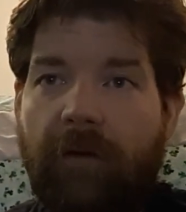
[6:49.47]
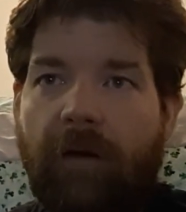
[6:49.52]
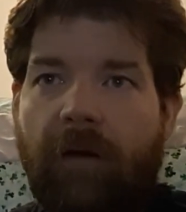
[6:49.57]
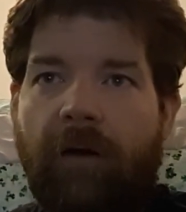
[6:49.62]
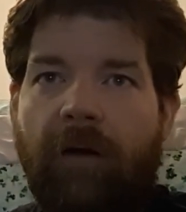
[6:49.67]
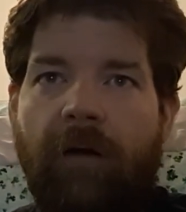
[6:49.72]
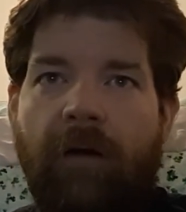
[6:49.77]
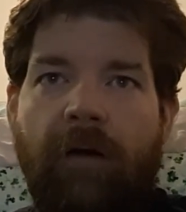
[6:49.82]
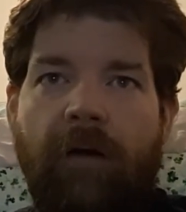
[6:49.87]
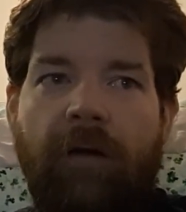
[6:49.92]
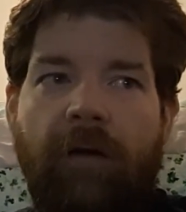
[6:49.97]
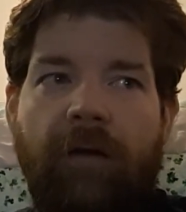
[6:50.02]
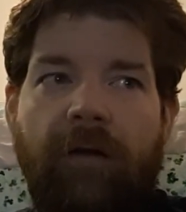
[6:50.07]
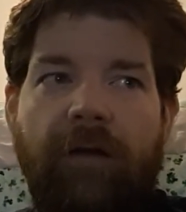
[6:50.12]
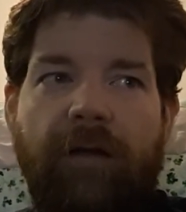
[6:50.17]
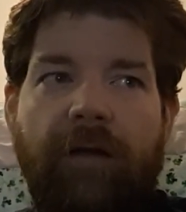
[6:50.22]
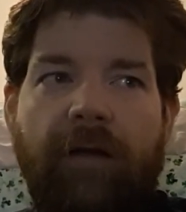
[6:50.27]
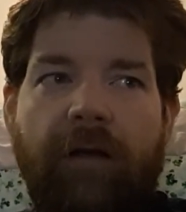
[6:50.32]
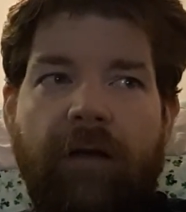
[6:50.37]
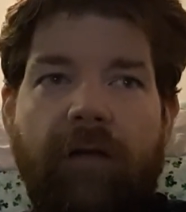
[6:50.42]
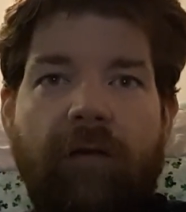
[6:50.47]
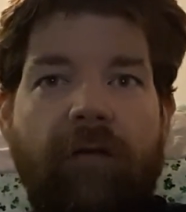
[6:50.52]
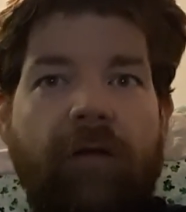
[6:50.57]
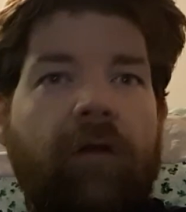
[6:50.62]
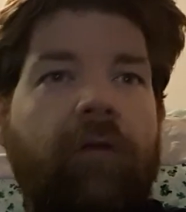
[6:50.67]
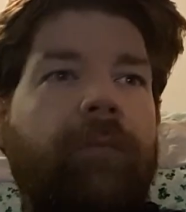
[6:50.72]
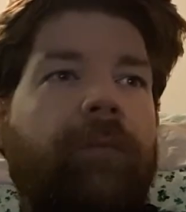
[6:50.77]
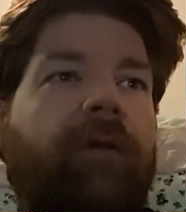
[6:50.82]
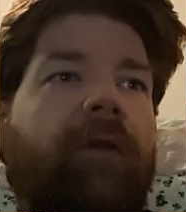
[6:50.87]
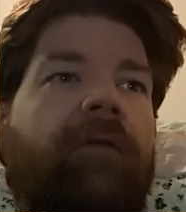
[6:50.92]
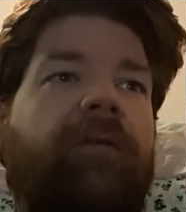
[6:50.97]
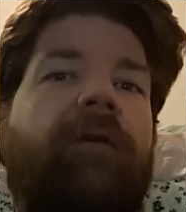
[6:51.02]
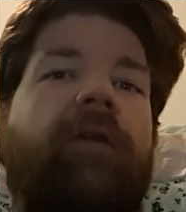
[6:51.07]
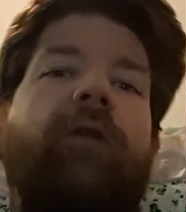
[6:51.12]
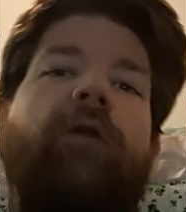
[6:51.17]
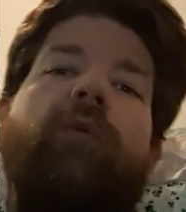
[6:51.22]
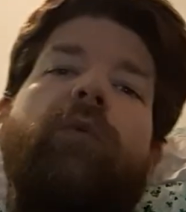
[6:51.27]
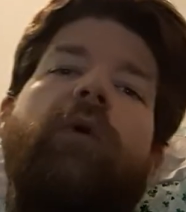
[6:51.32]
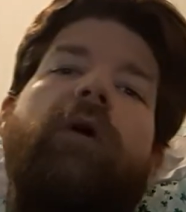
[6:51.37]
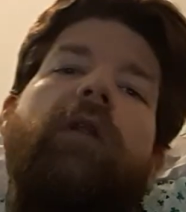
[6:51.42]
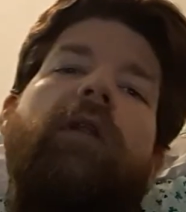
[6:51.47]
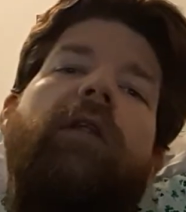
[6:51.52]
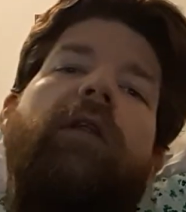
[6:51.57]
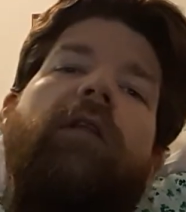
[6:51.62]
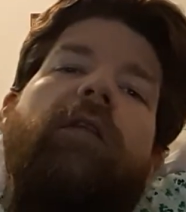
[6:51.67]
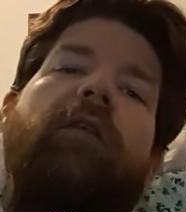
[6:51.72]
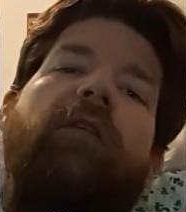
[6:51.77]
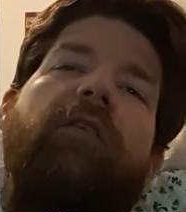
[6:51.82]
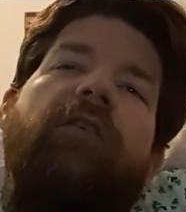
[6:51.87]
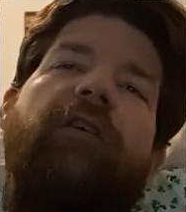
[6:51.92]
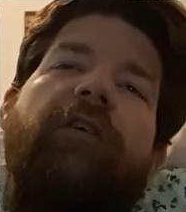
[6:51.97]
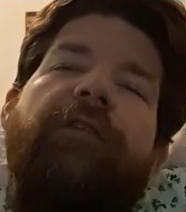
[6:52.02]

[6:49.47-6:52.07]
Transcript: And he does play a villain well in this,